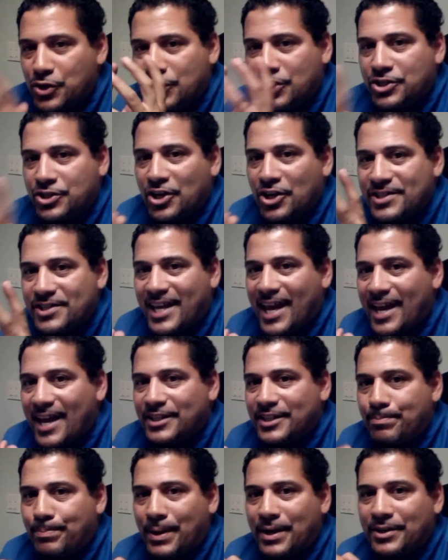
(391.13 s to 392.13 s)
You just
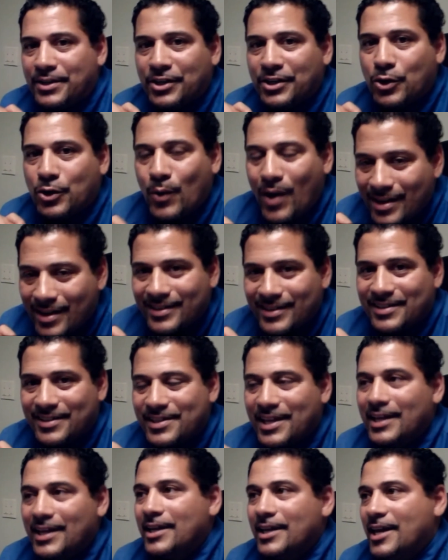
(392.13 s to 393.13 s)
can't depend on
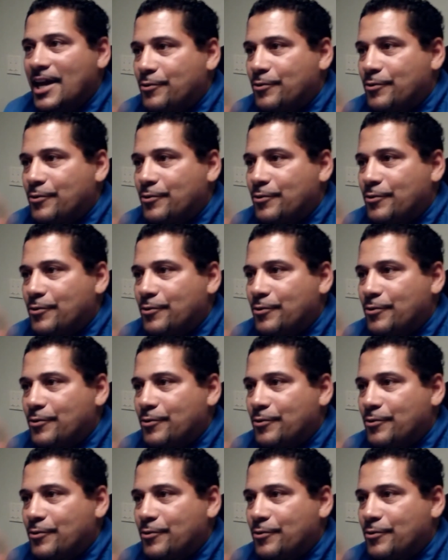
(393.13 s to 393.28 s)
Craigslist.